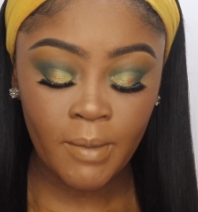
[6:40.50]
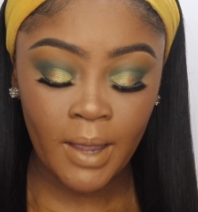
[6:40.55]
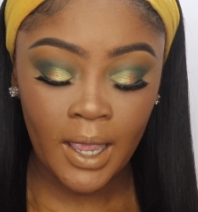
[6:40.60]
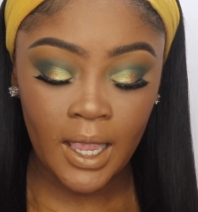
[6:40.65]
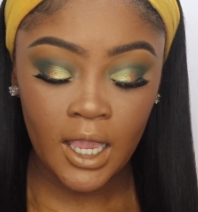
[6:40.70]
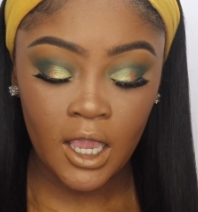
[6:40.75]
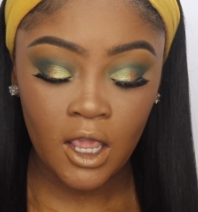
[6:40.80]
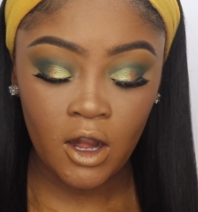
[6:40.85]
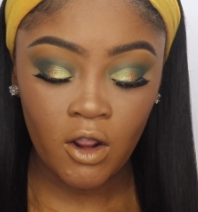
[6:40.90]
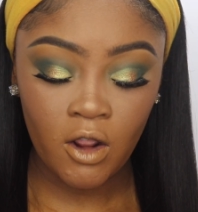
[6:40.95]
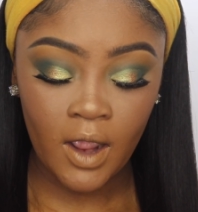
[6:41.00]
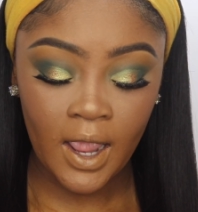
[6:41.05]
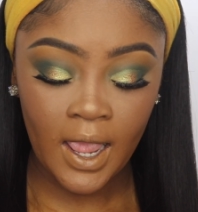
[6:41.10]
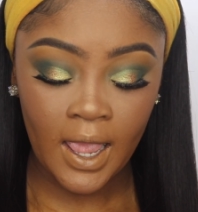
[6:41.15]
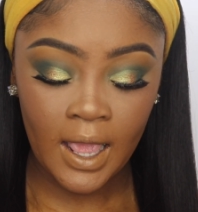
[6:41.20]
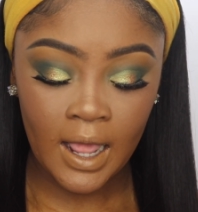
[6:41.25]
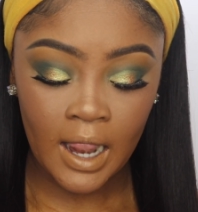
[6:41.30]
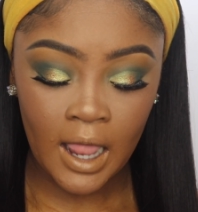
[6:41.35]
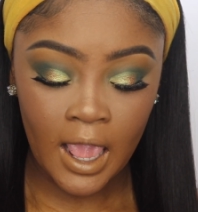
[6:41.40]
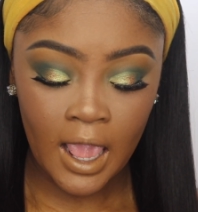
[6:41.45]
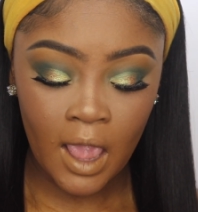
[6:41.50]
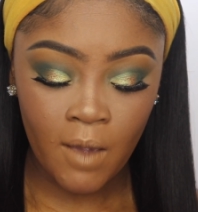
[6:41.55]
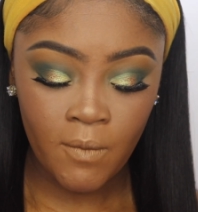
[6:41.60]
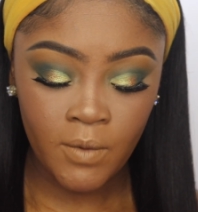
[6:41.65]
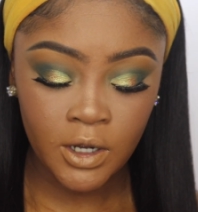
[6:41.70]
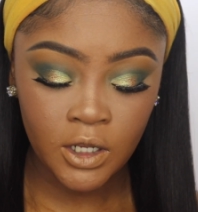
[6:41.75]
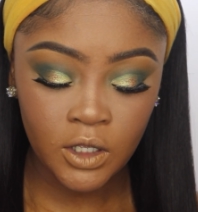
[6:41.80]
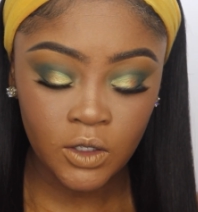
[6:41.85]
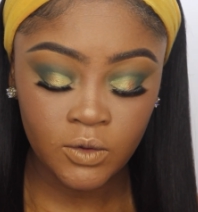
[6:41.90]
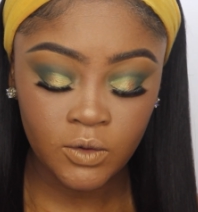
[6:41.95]
my inner highlight I
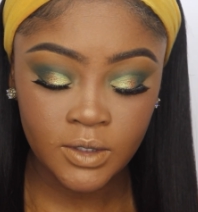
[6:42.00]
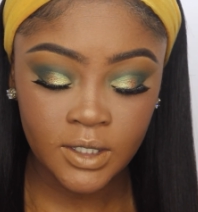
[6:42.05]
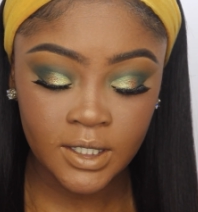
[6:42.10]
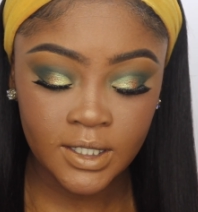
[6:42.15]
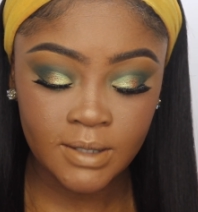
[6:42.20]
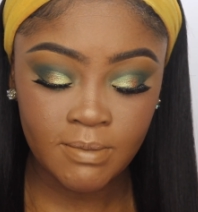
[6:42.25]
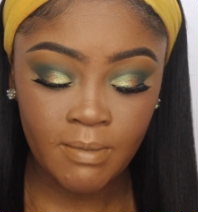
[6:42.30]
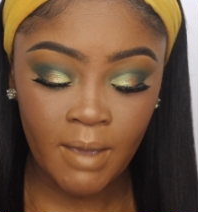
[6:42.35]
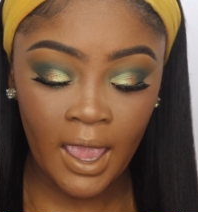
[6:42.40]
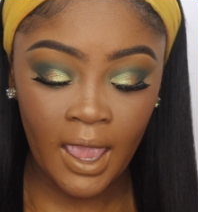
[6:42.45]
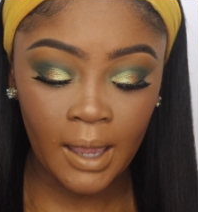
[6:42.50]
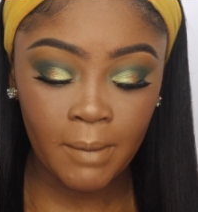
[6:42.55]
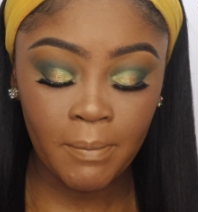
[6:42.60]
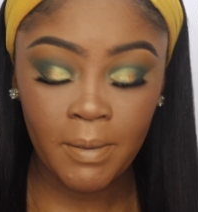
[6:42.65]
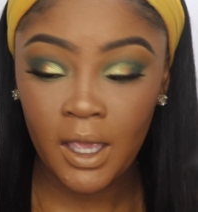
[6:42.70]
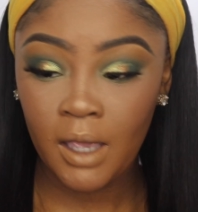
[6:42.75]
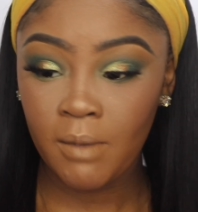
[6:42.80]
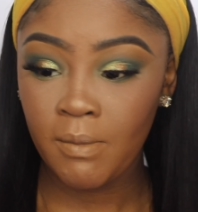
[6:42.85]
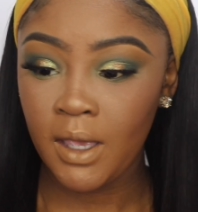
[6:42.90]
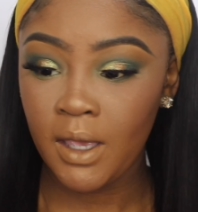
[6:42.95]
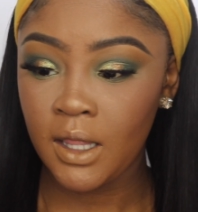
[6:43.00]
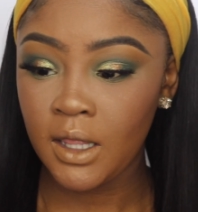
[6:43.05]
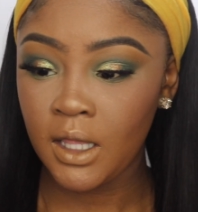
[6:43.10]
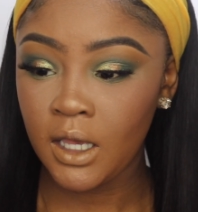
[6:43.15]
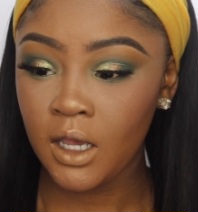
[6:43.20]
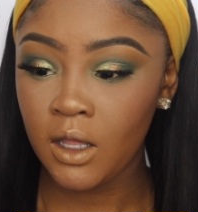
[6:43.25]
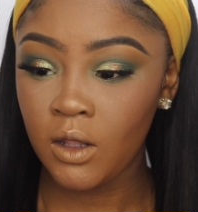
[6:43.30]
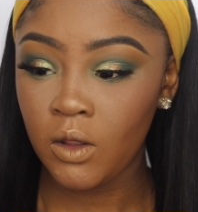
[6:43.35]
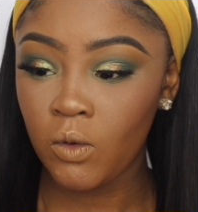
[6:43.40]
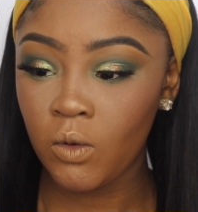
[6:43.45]
want to use this MAC pigment in the
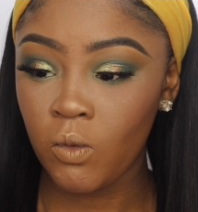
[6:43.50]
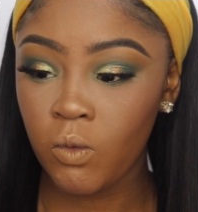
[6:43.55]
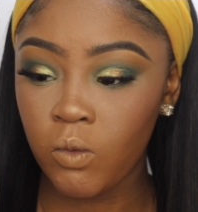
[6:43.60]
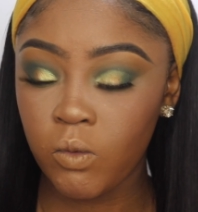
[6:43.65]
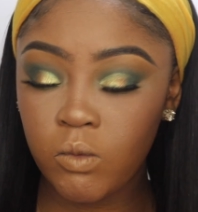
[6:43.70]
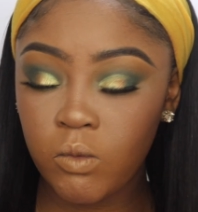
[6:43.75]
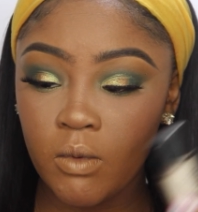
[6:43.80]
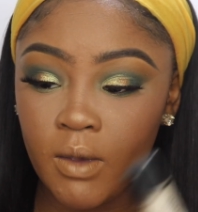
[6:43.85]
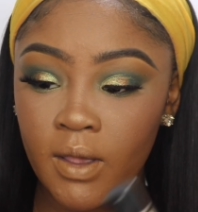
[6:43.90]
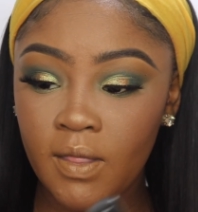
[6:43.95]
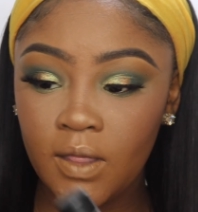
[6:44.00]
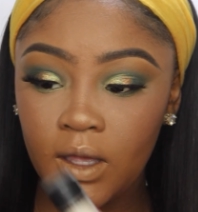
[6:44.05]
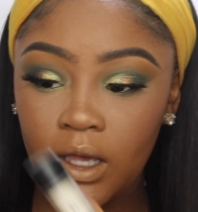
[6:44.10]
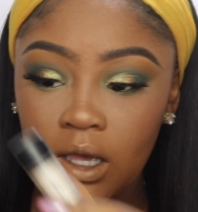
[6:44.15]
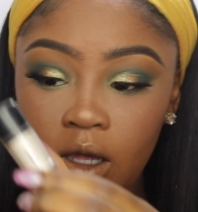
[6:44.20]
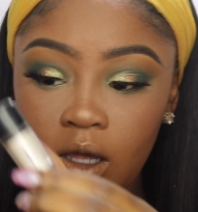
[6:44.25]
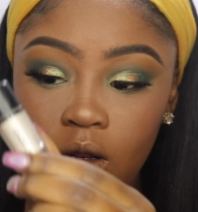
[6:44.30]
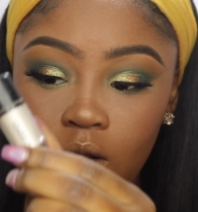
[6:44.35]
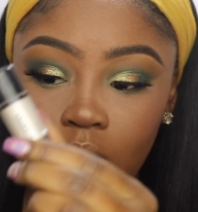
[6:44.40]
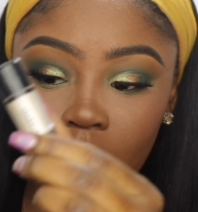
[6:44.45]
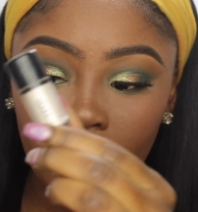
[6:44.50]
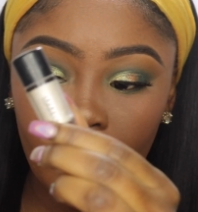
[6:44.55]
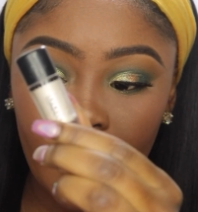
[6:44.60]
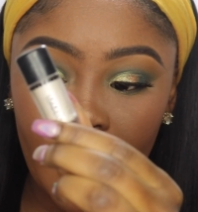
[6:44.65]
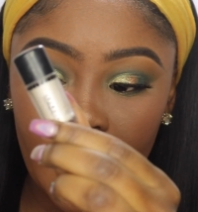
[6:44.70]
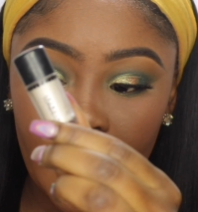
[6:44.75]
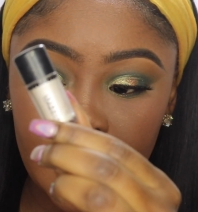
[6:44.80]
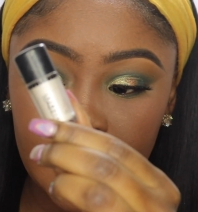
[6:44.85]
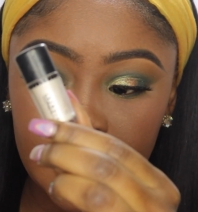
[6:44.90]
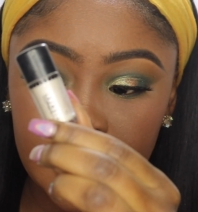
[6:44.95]
color
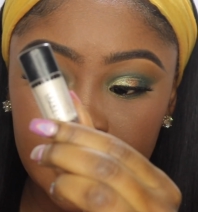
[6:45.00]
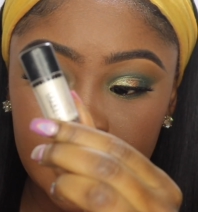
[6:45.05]
white,